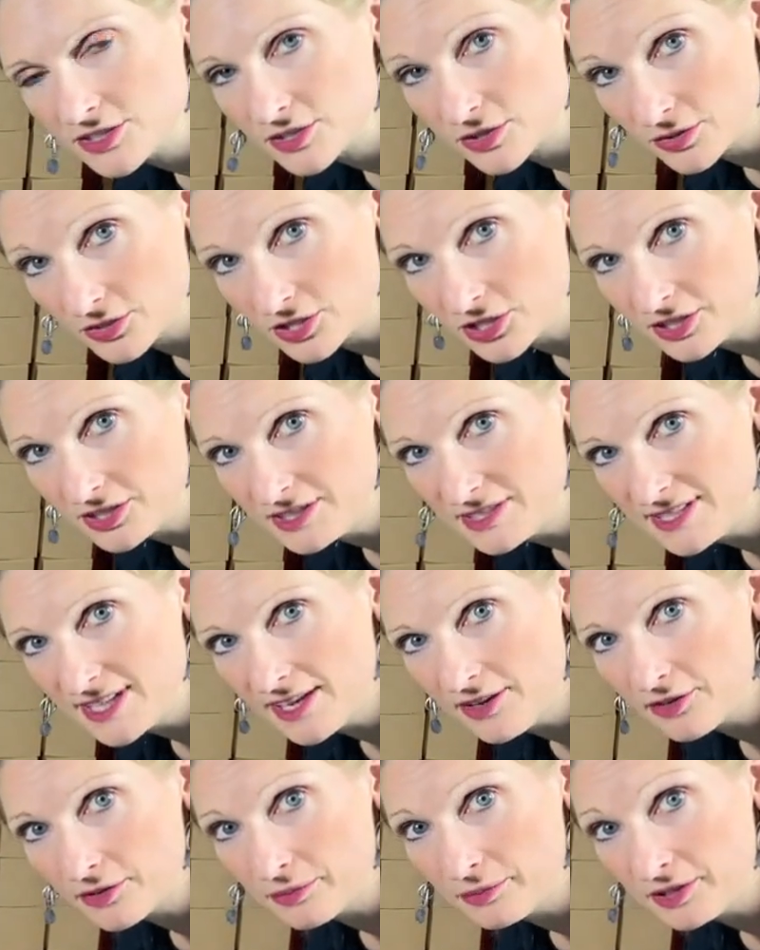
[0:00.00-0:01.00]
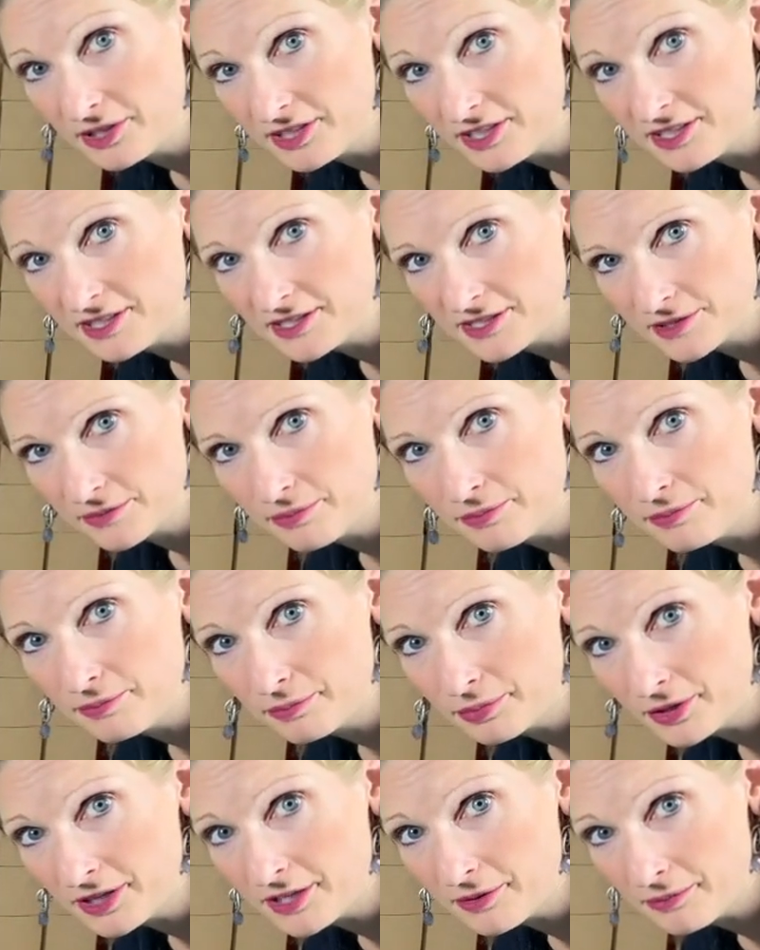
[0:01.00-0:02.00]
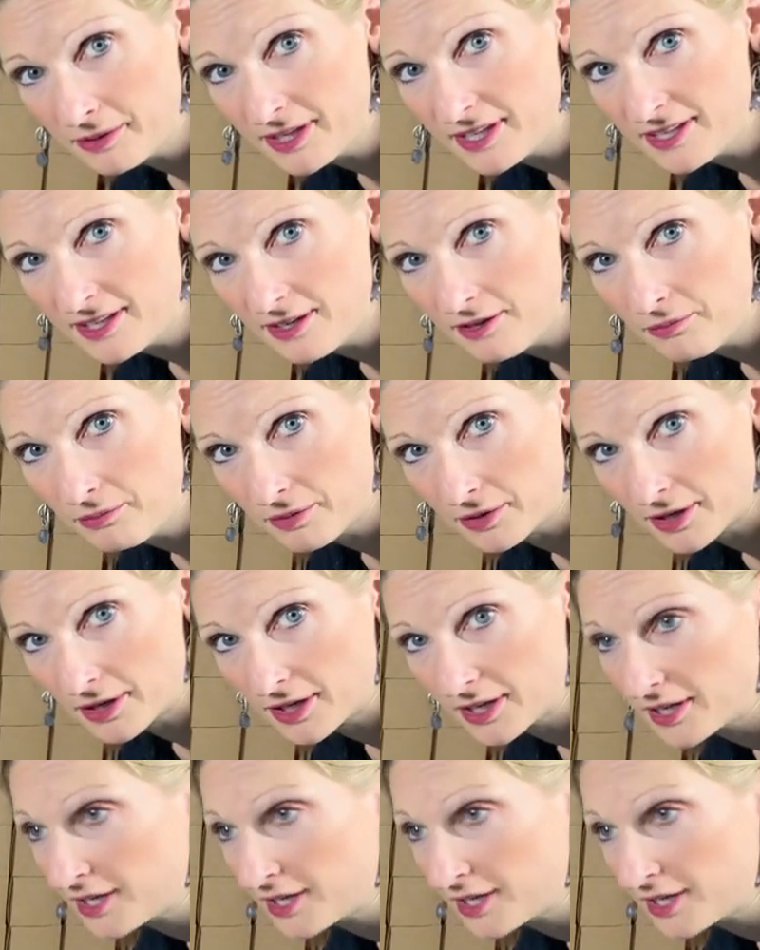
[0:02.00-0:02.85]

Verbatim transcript: it turns out a million is a pretty big number.